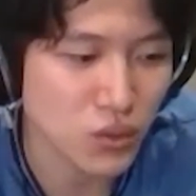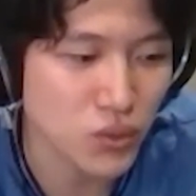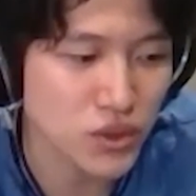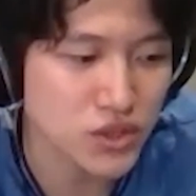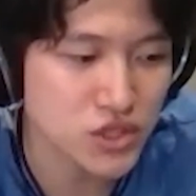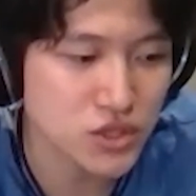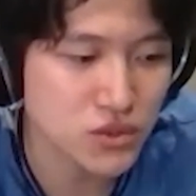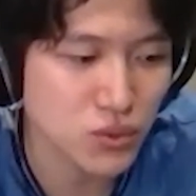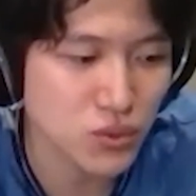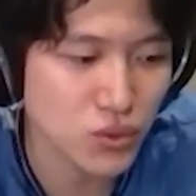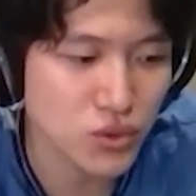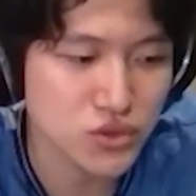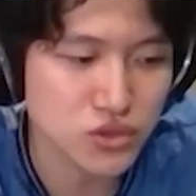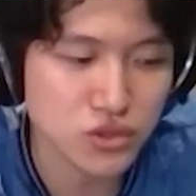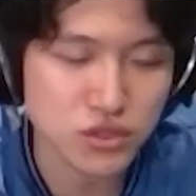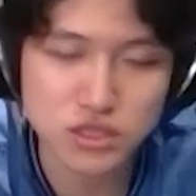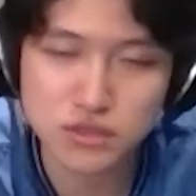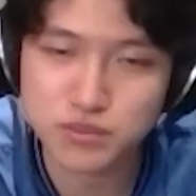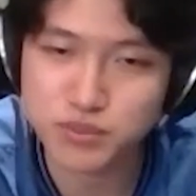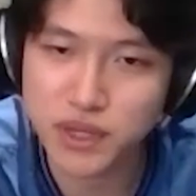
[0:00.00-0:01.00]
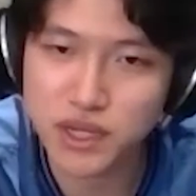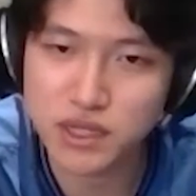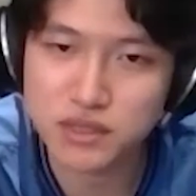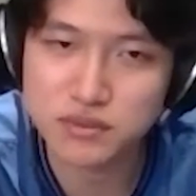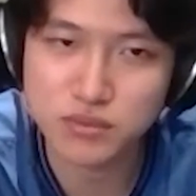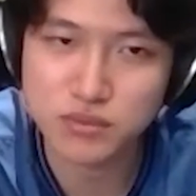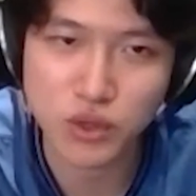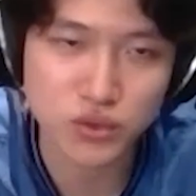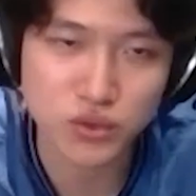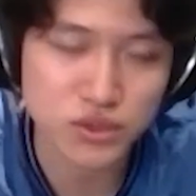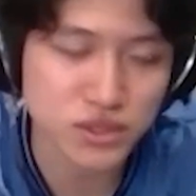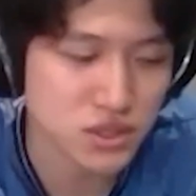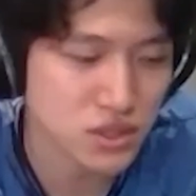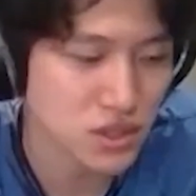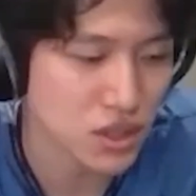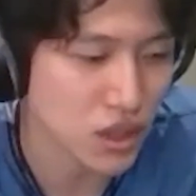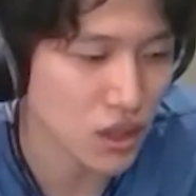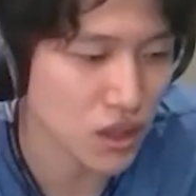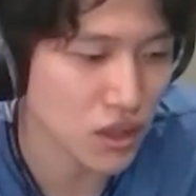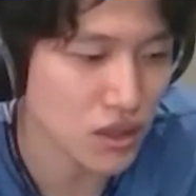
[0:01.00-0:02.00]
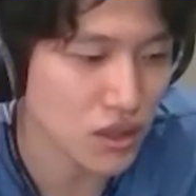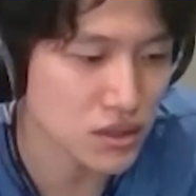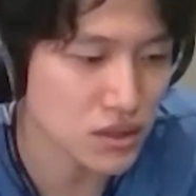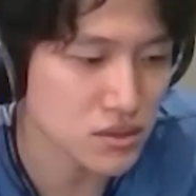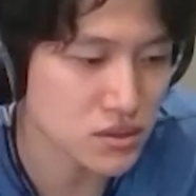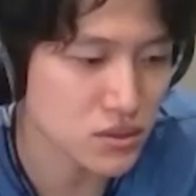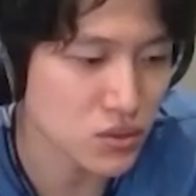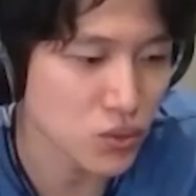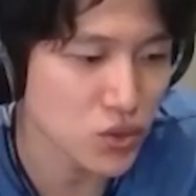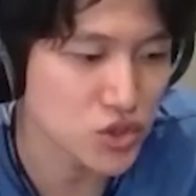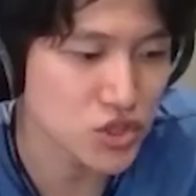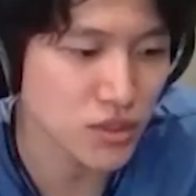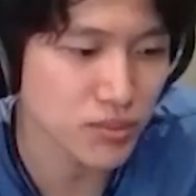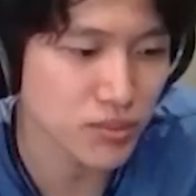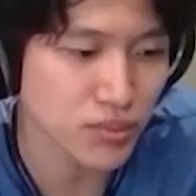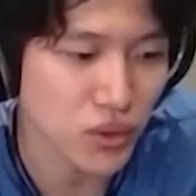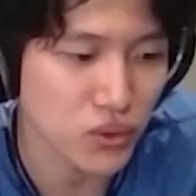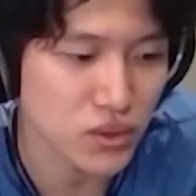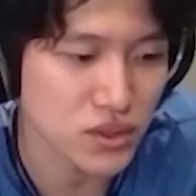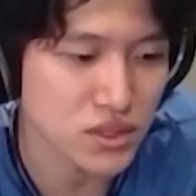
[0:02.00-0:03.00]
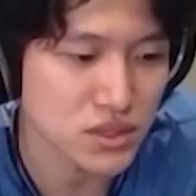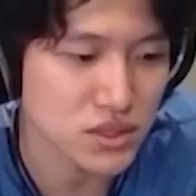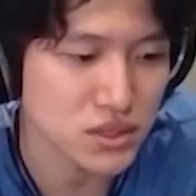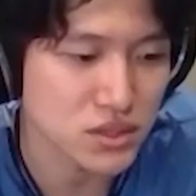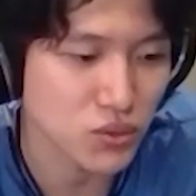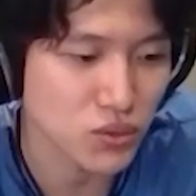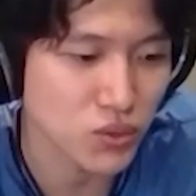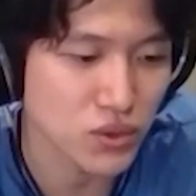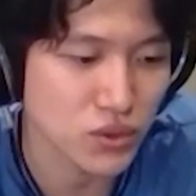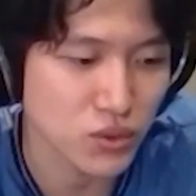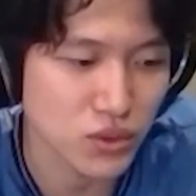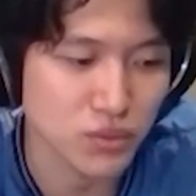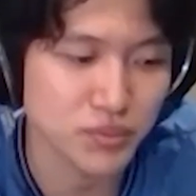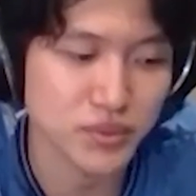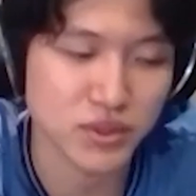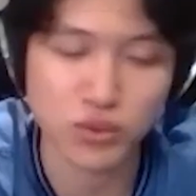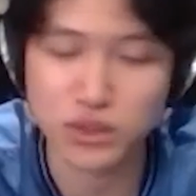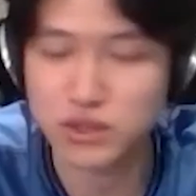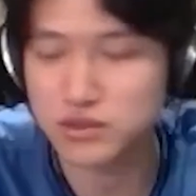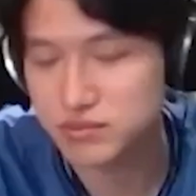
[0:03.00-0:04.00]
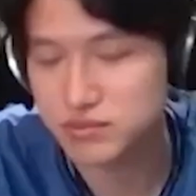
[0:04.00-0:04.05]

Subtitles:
which would you spend most on? Which component? What would it be?